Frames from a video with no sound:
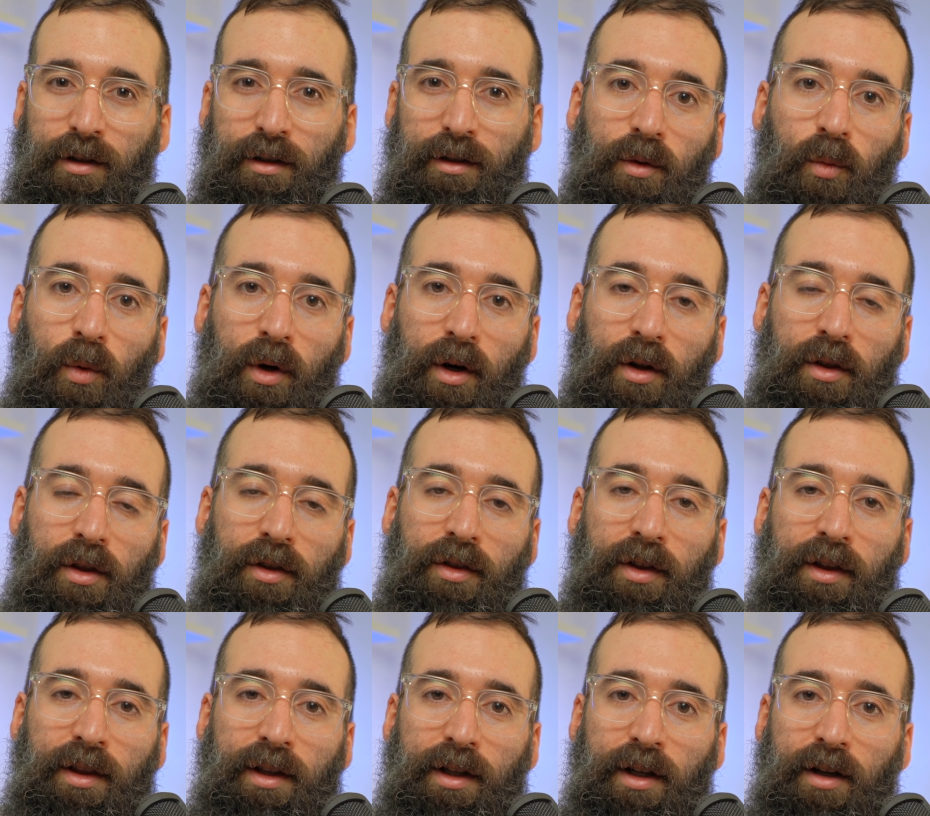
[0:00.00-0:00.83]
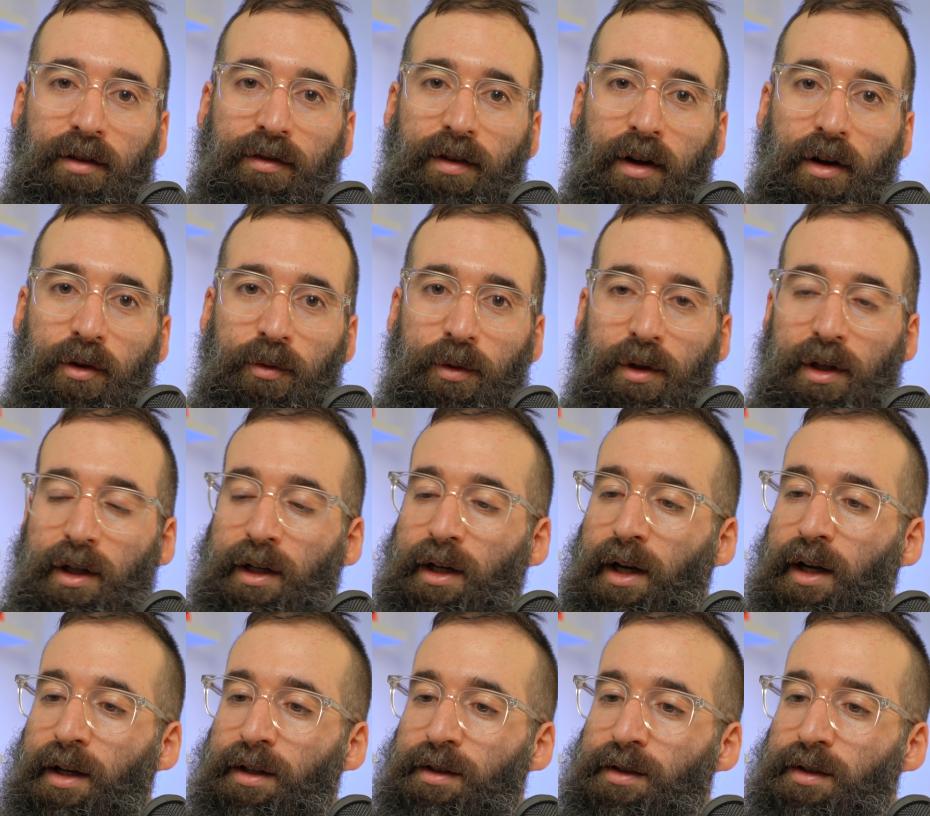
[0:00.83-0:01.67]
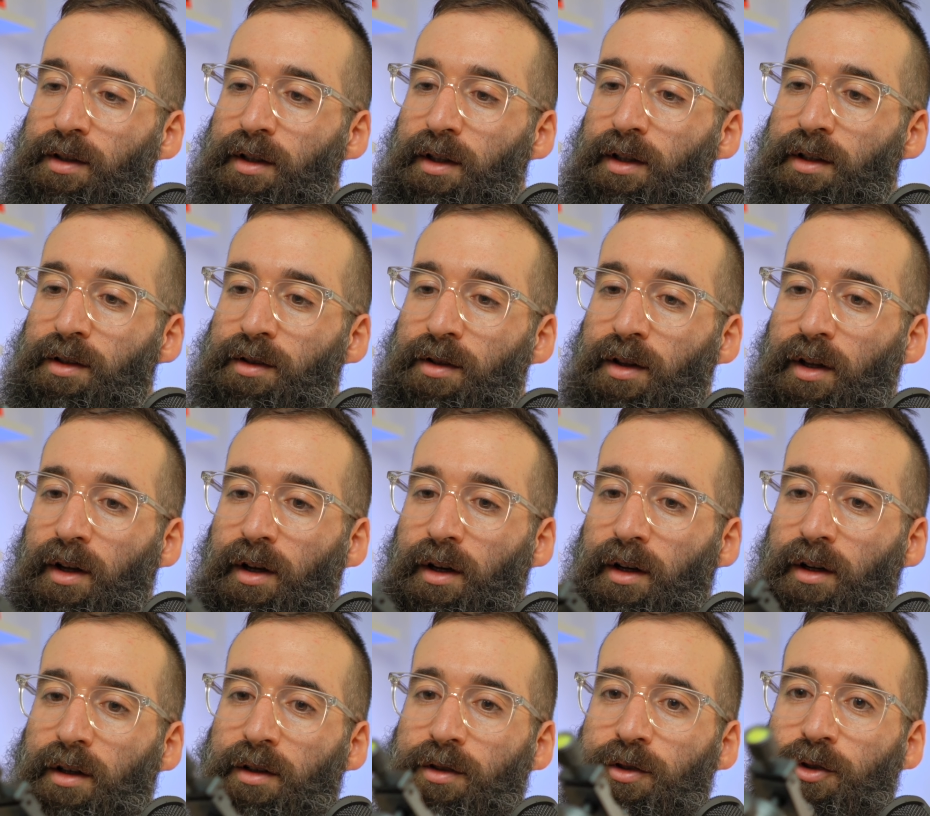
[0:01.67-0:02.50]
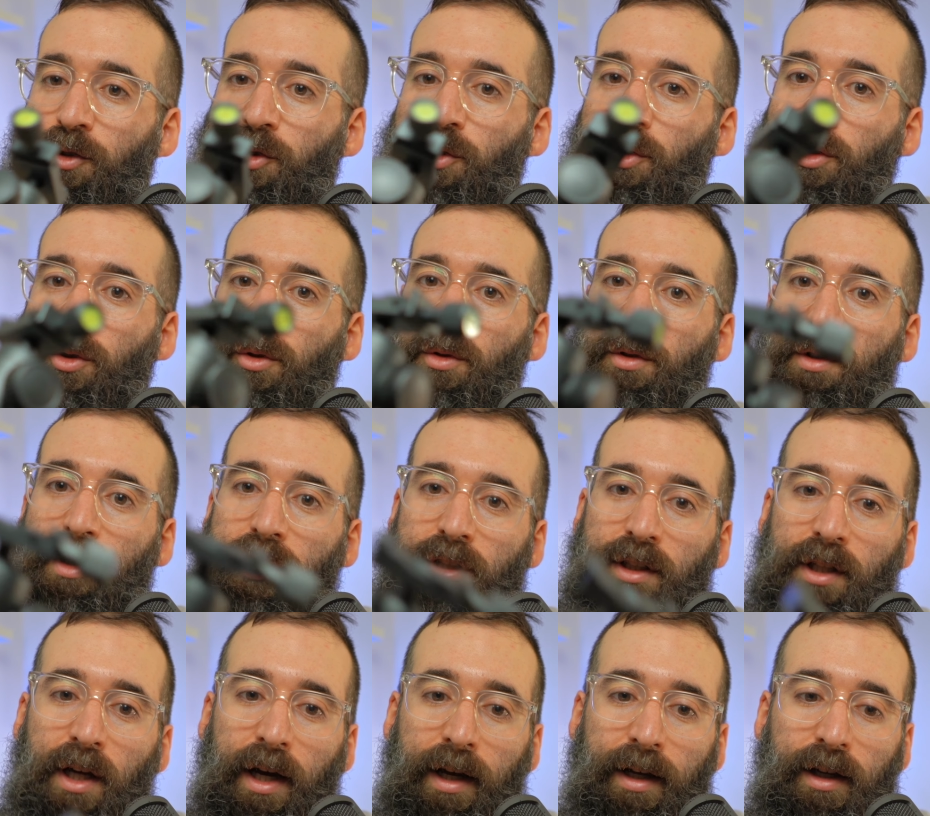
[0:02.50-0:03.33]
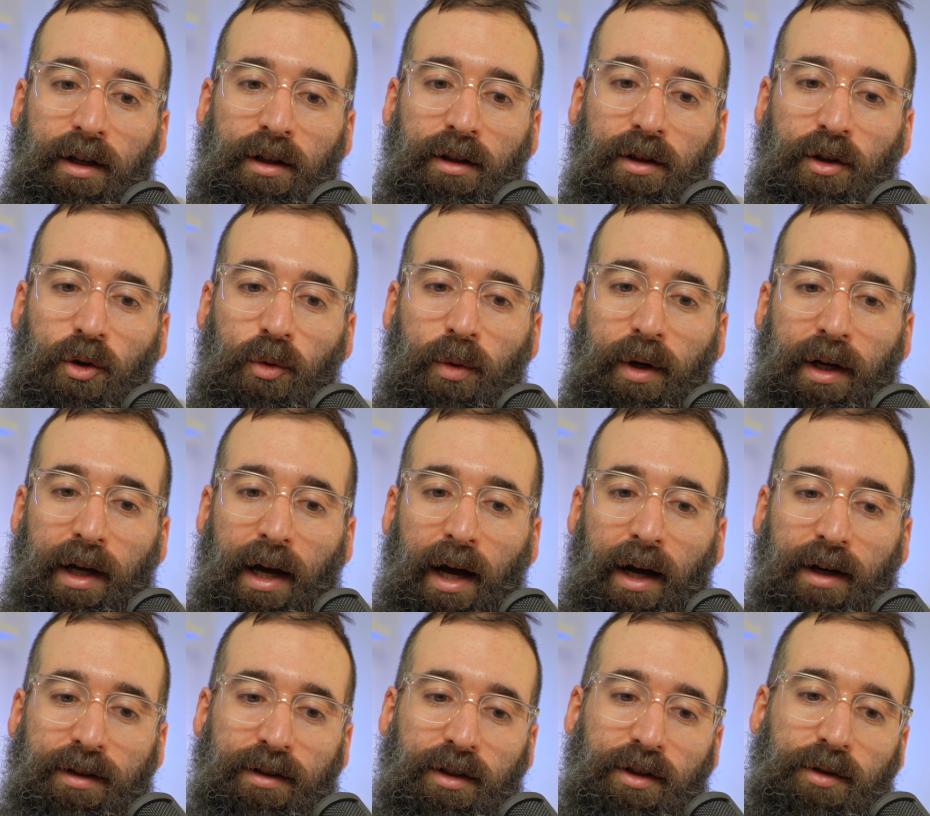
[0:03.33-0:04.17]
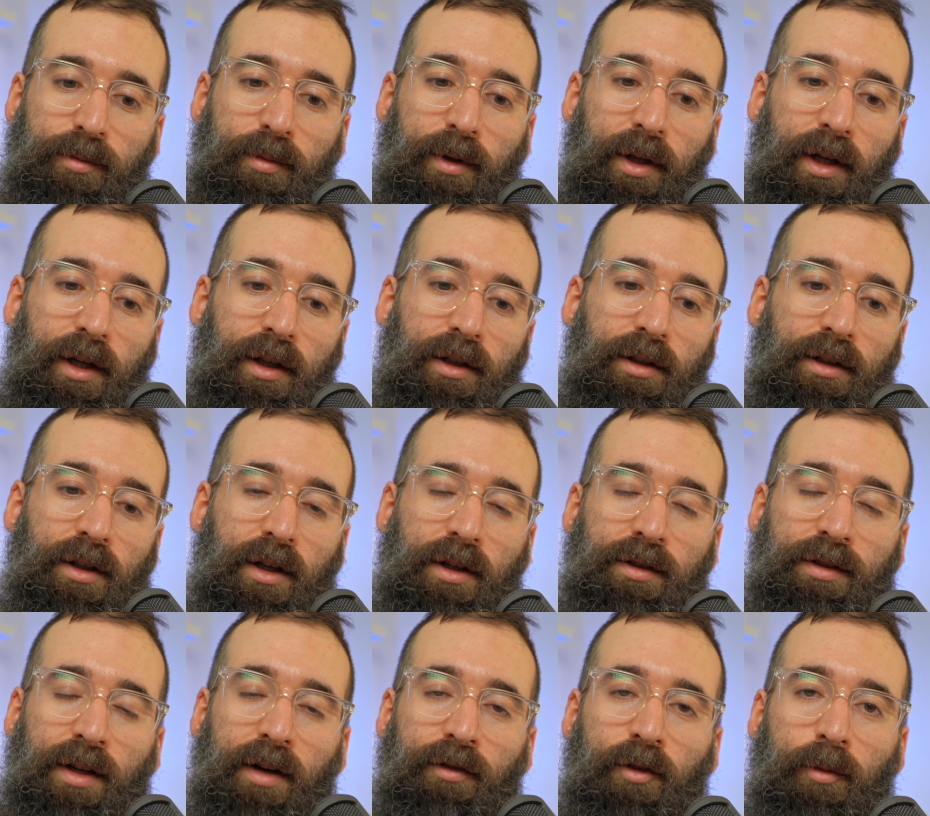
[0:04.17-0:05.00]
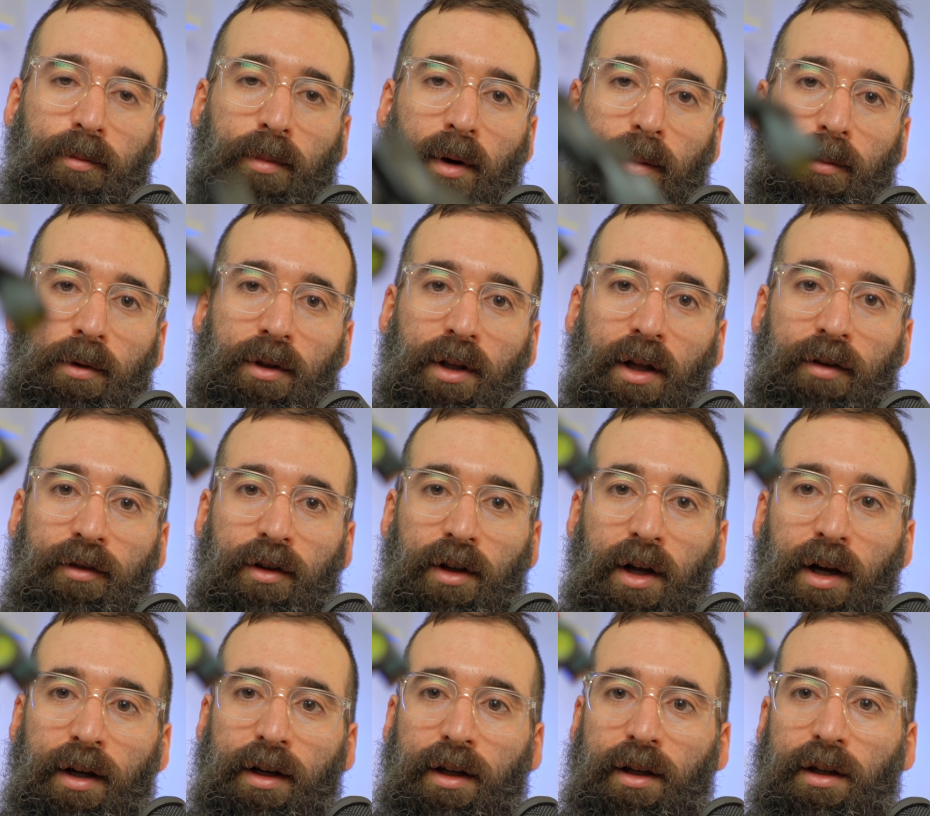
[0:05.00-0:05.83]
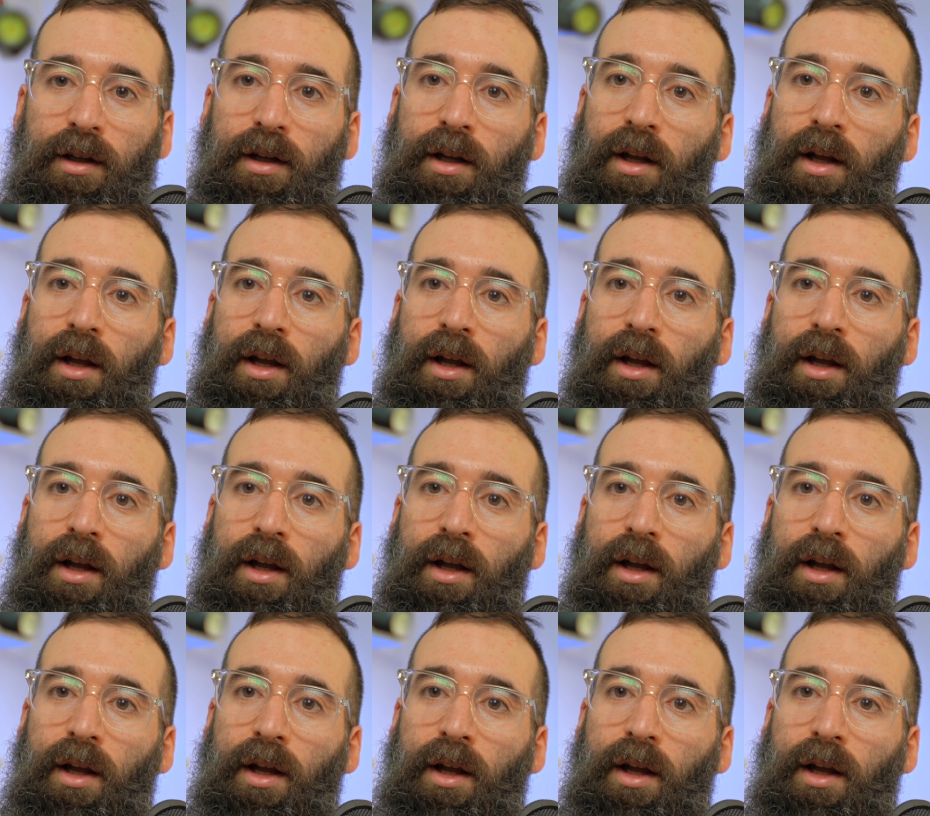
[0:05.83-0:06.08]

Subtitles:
One other thing that I found really nice is the screw to tighten the quick access plate does have a bubble level on it.